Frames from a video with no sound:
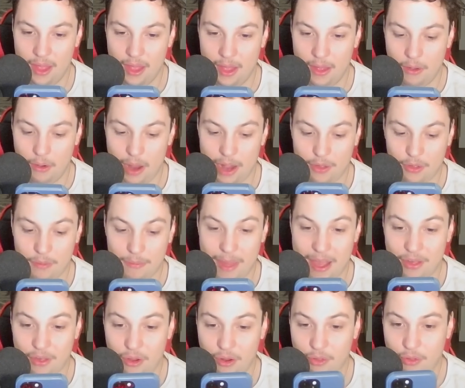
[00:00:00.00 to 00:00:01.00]
Well, actually,
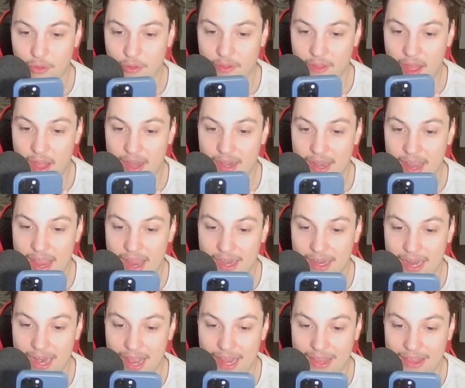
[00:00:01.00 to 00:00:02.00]
Magic Archer's not dead.
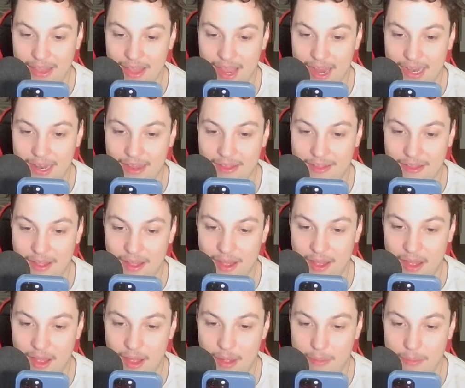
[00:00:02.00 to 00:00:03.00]
Can I line this
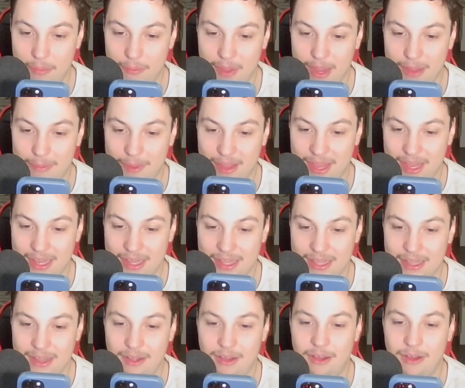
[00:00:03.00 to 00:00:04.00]
up, maybe?
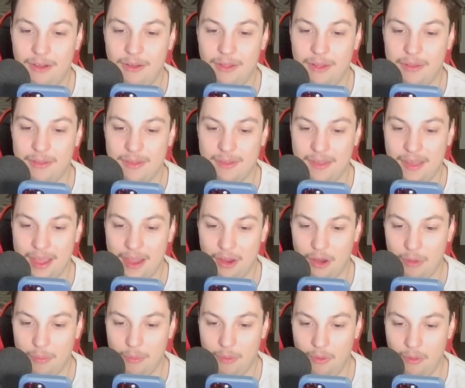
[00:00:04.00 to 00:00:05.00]
No, that was
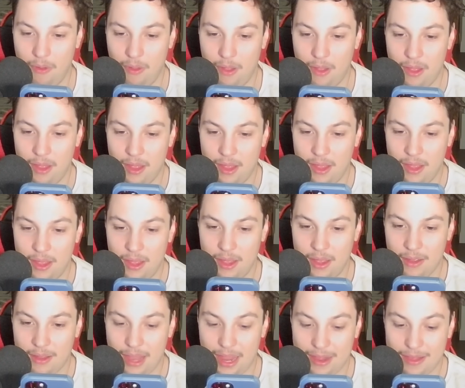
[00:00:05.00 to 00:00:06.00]
terrible.
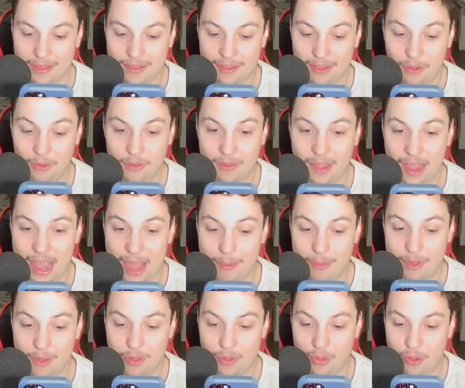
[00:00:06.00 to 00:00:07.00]
Okay, still
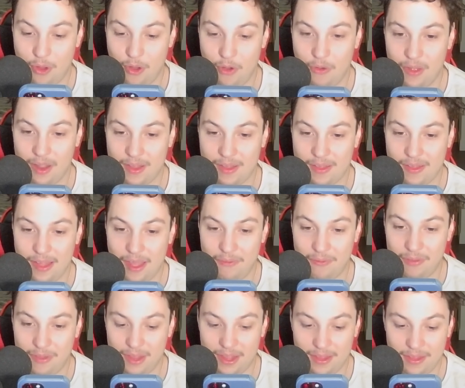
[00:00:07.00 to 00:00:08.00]
damage, though. That's
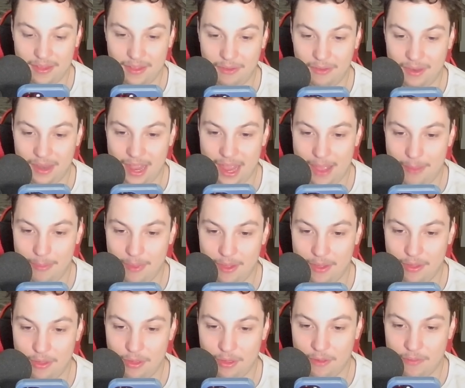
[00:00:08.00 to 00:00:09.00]
definitely still
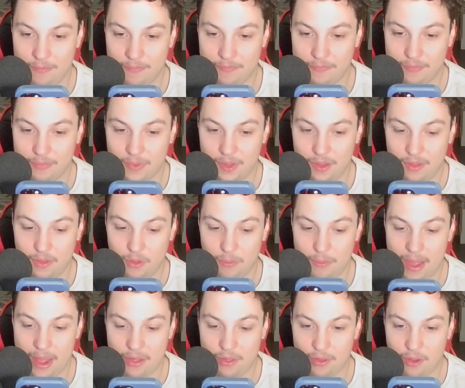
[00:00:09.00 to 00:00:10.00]
damage. Let's go
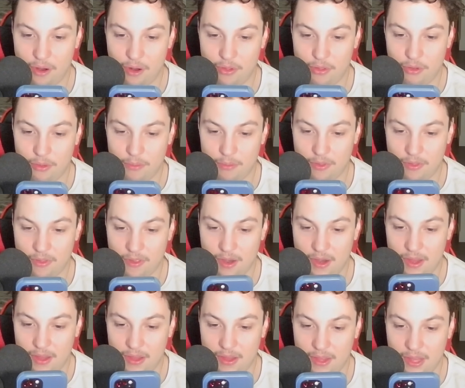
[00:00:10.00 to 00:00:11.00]
Magic Archer. I'm just
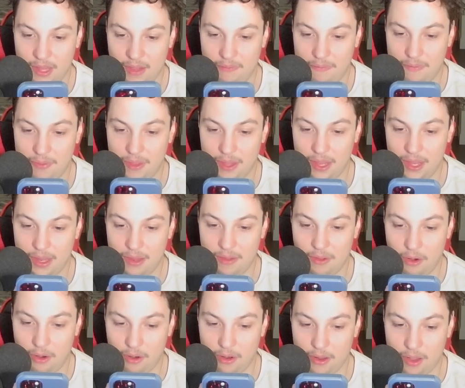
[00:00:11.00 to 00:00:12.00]
gonna leave the
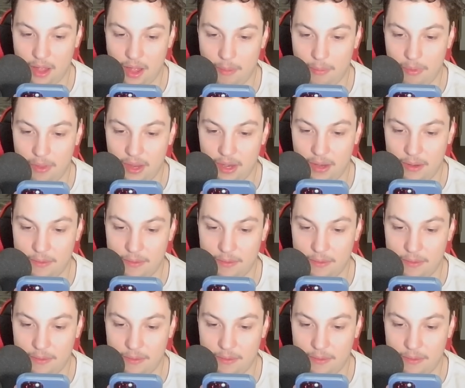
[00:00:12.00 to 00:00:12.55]
Dark Goblin.